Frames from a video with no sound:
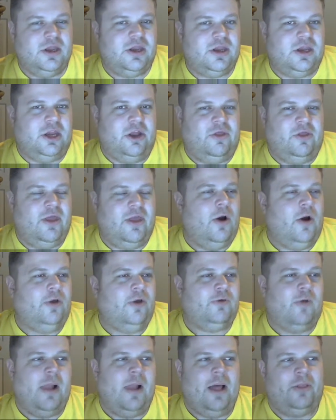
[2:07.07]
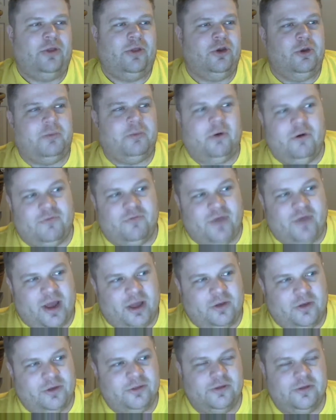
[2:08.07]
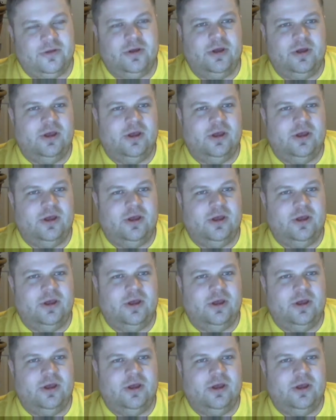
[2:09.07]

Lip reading: They always roll out the new profiles,